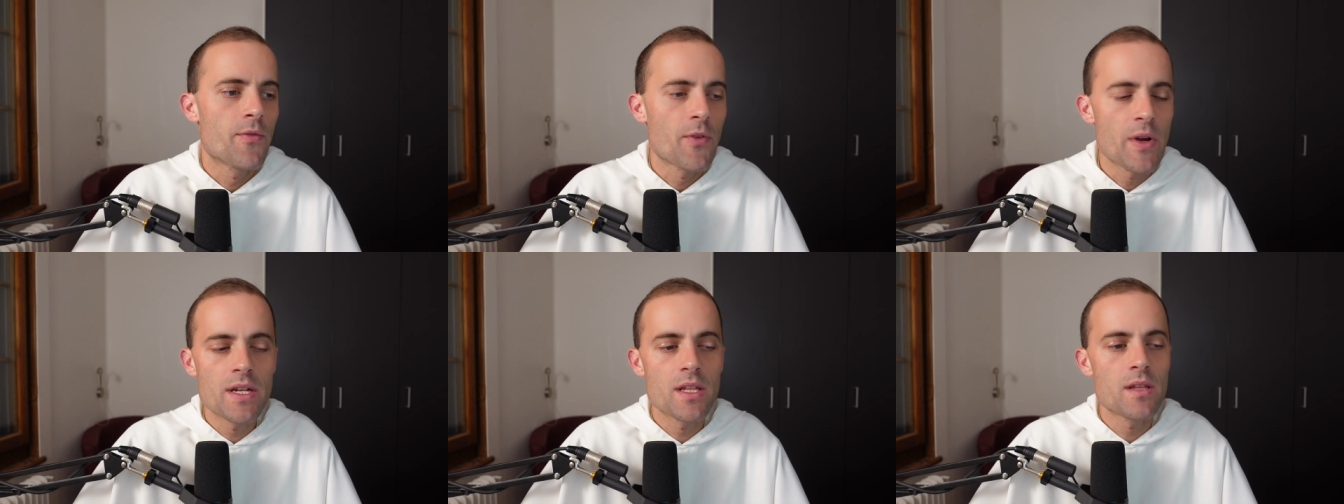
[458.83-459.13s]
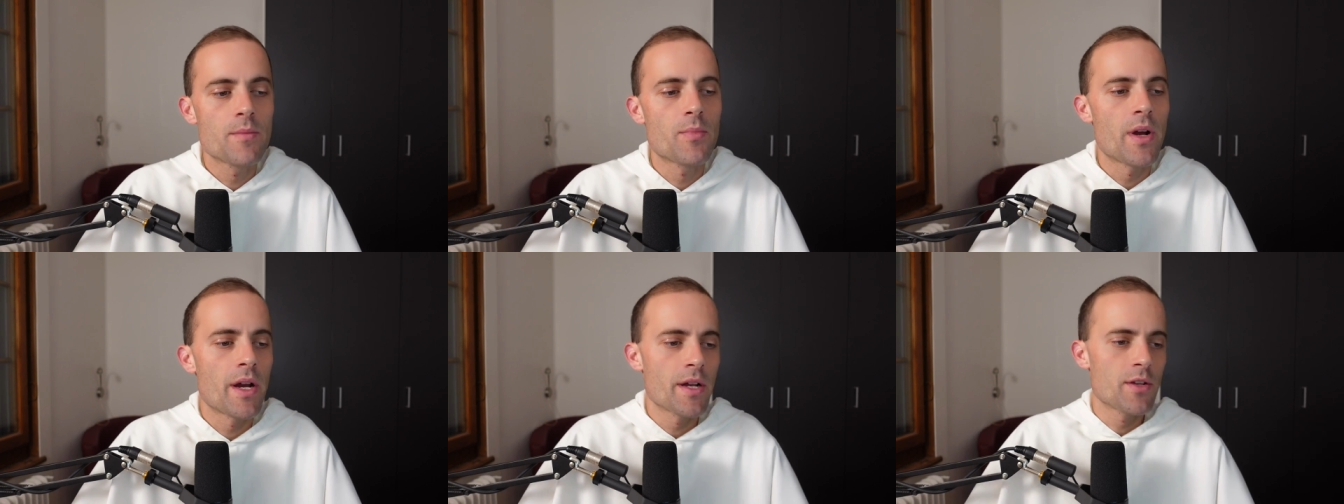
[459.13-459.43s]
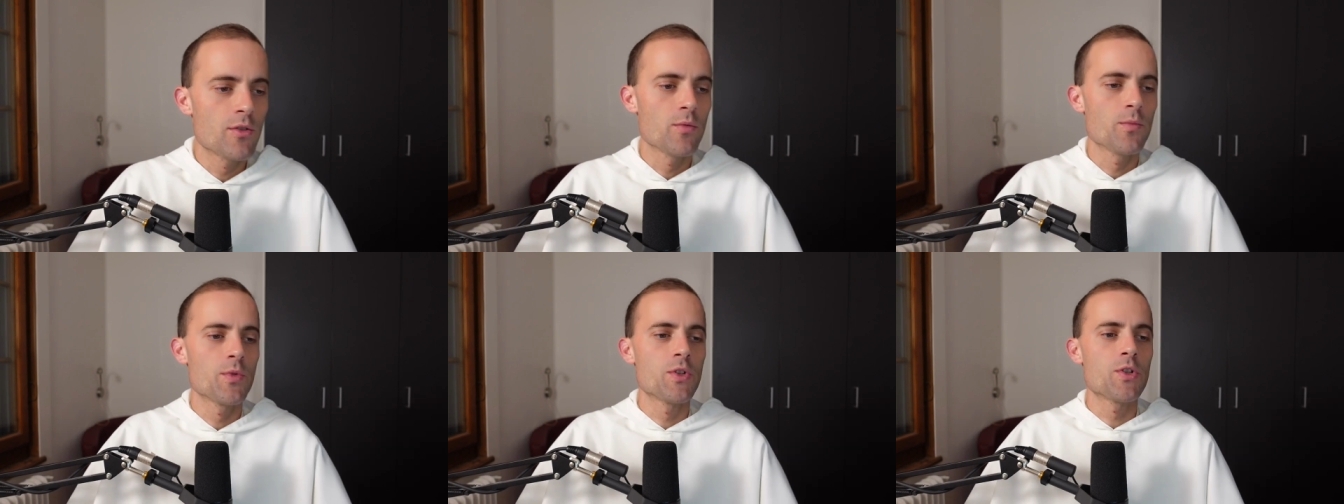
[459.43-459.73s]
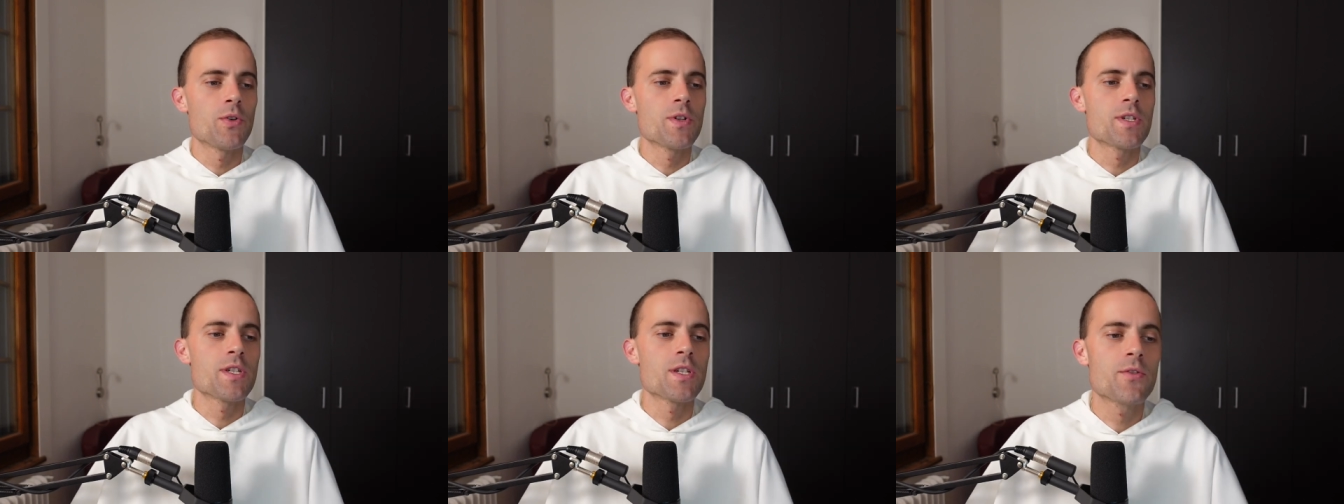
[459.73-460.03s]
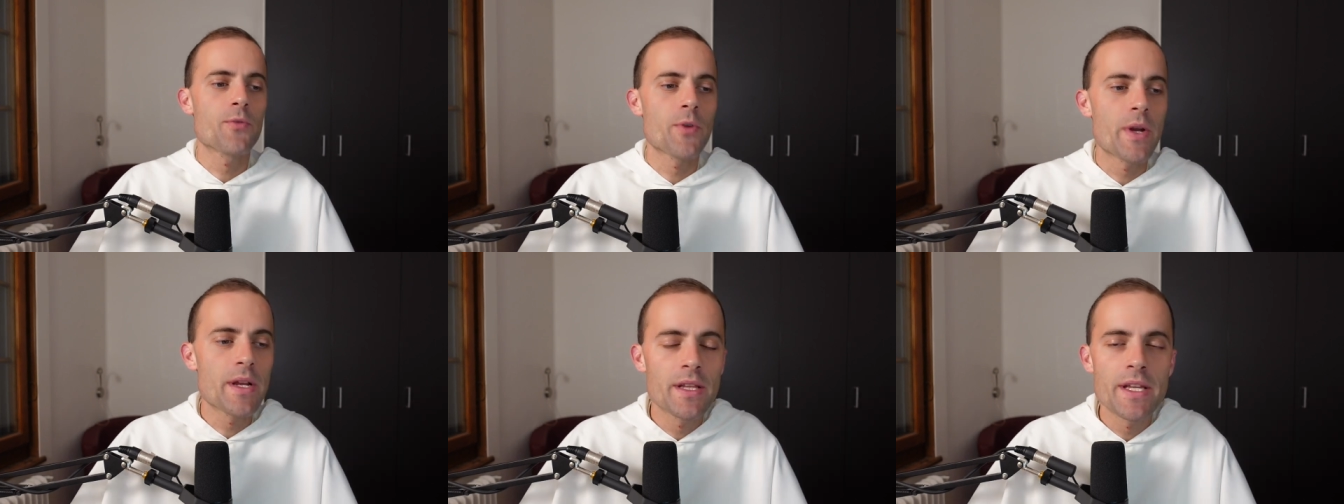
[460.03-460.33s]
The friend of the bridegroom
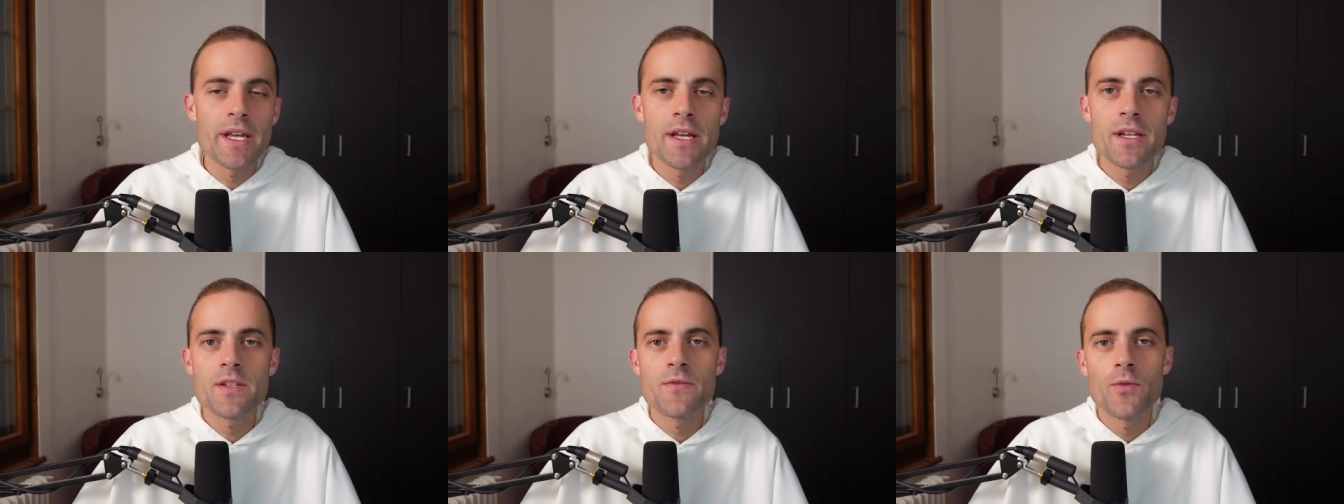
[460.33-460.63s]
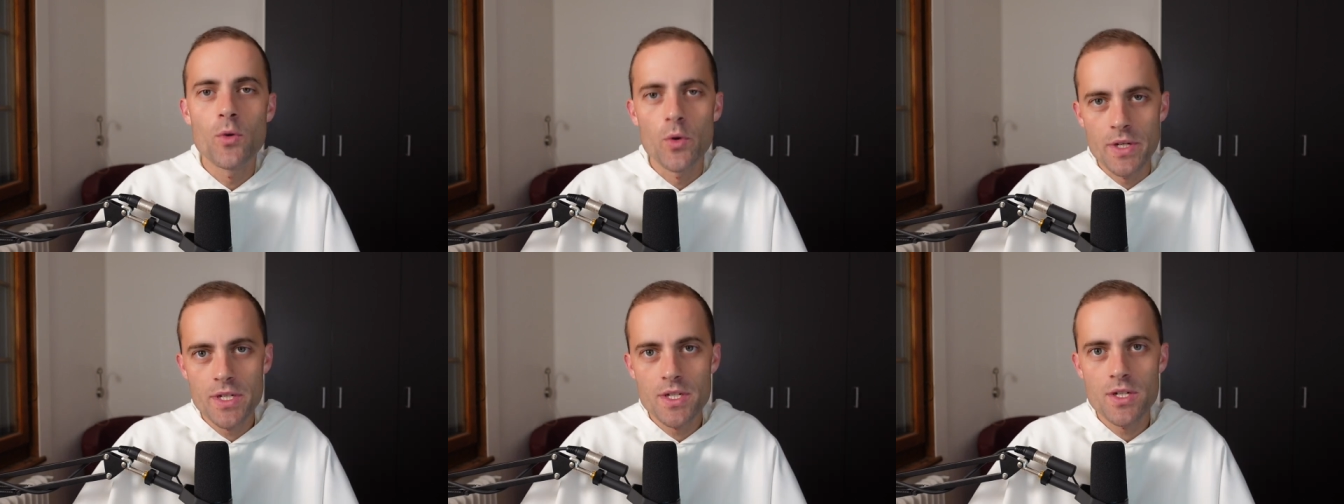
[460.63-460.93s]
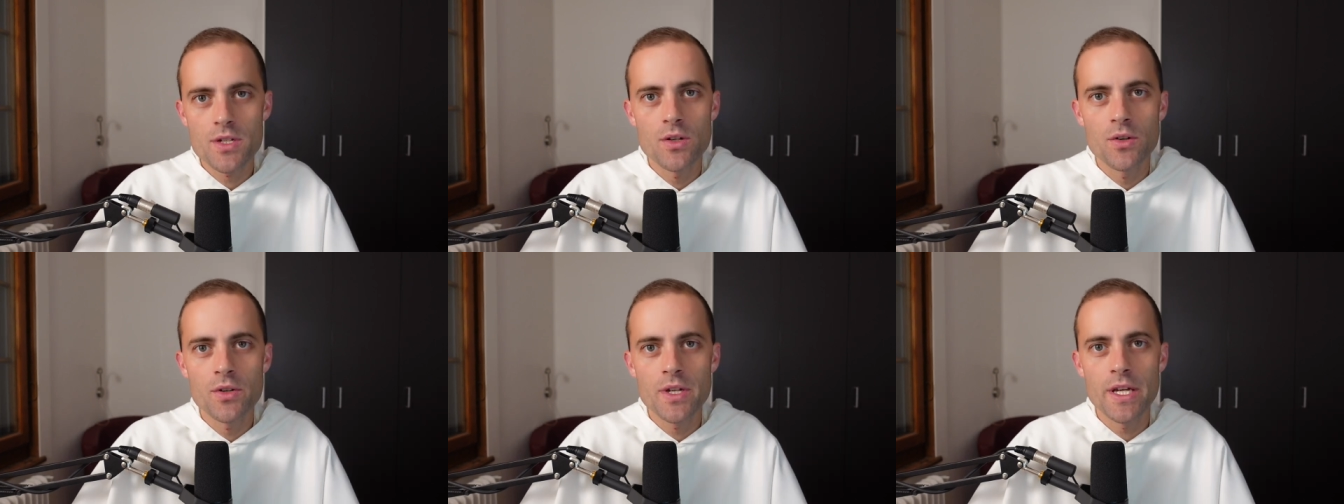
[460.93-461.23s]
rejoices greatly at his voice.